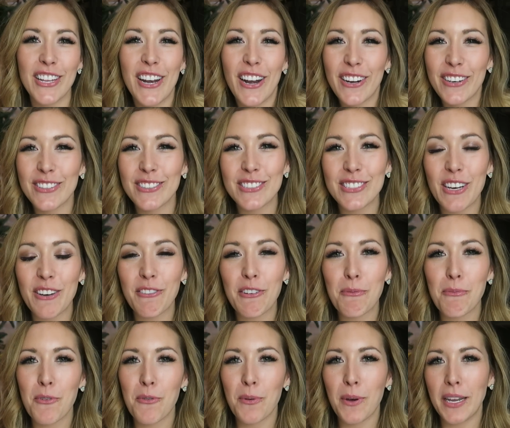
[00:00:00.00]
in our hotel
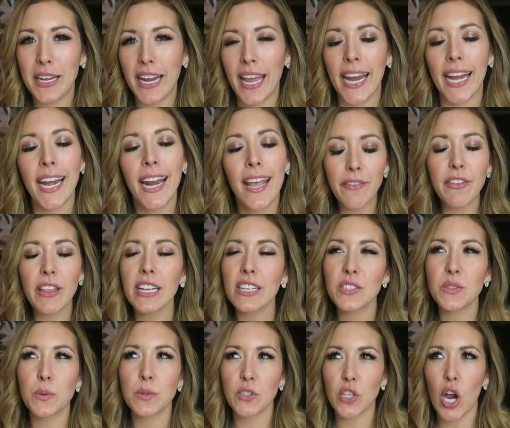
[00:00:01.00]
room in one night. I feel
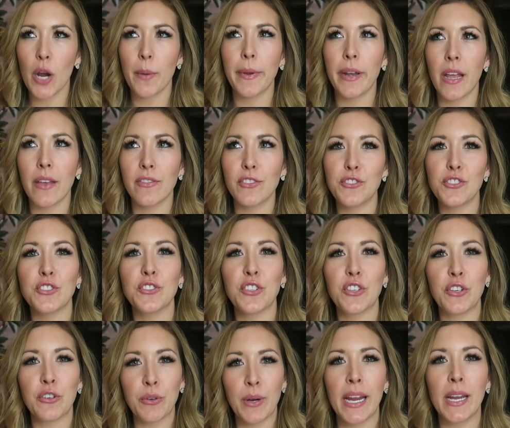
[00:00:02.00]
like a Swiss Army knife is just
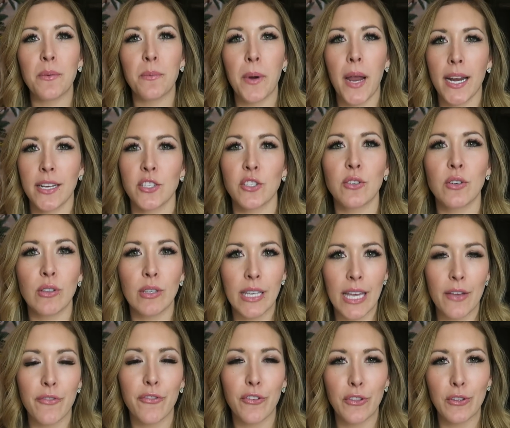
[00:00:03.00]
a great practical
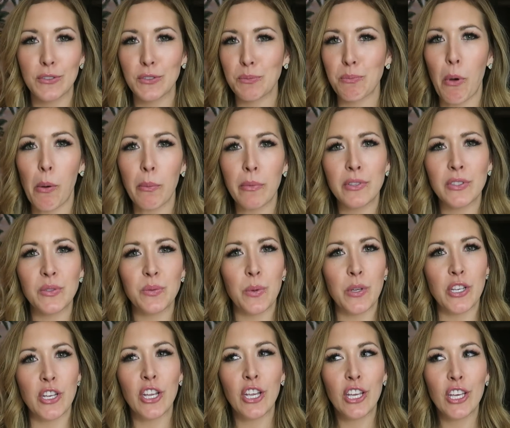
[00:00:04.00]
gift for those moments
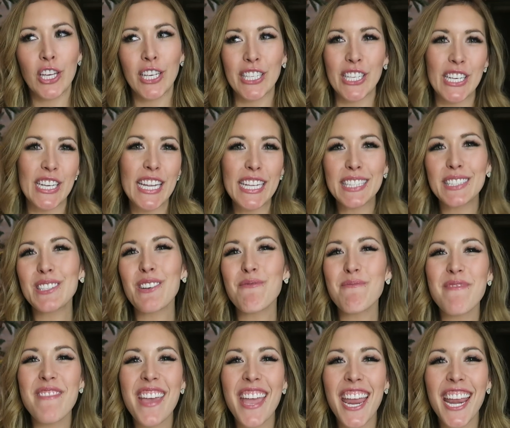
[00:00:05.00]
when you need
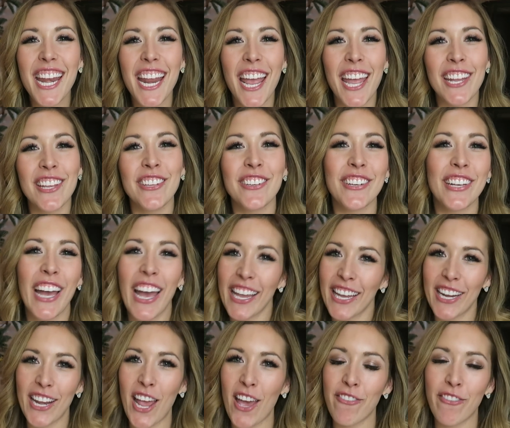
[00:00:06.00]
something and your guy
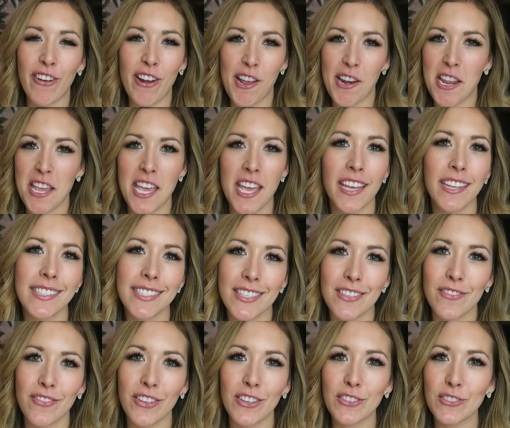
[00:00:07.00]
can have it on hand
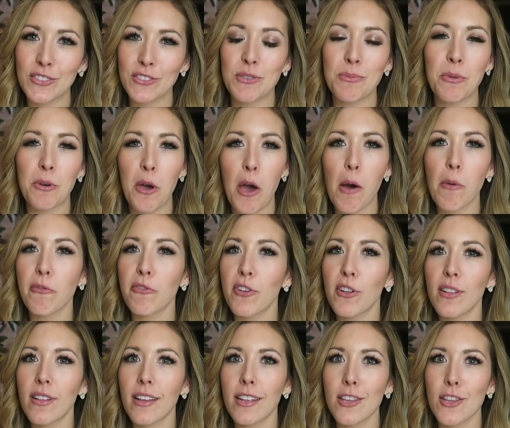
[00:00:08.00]
and feel super
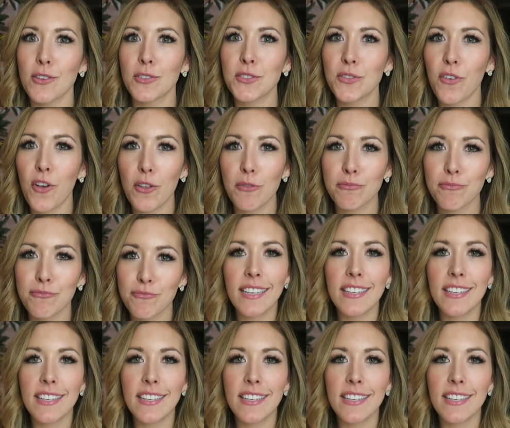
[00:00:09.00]
helpful and useful.